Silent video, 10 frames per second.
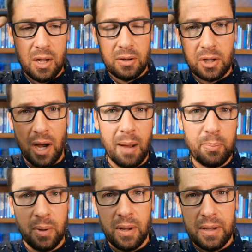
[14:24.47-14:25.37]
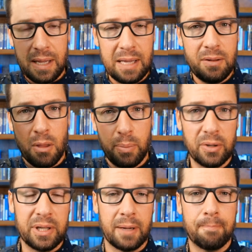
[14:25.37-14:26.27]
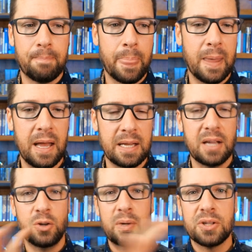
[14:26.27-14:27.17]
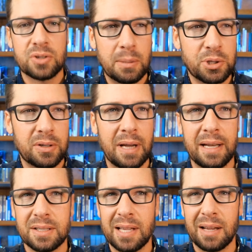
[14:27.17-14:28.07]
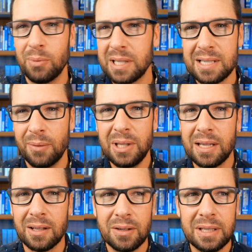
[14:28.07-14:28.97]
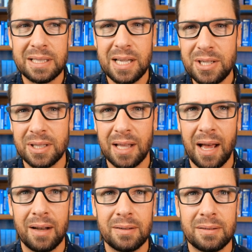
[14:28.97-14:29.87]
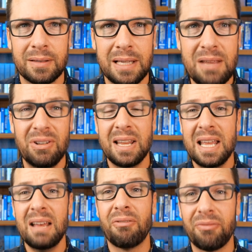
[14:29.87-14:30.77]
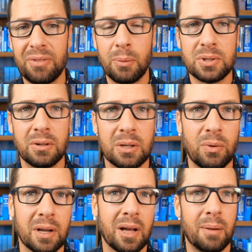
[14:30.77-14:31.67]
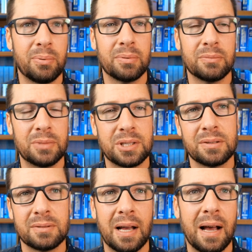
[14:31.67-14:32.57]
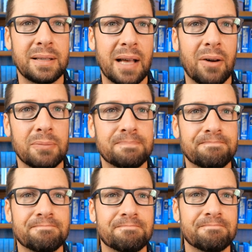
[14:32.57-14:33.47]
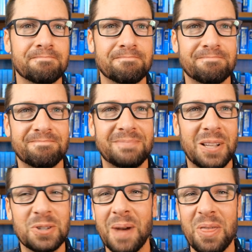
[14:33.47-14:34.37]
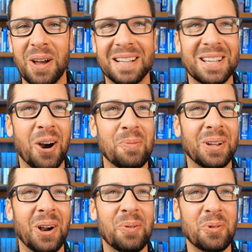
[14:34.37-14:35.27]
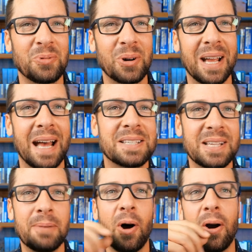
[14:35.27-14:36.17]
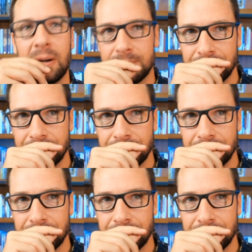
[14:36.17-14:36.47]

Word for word: cup in the building, and yet you read the Scripture and it's like, well, it's not really clearly teaching that, even if there was only one cup, which I doubt. There's my thoughts. I hope they're helpful for you. S.M. Hart,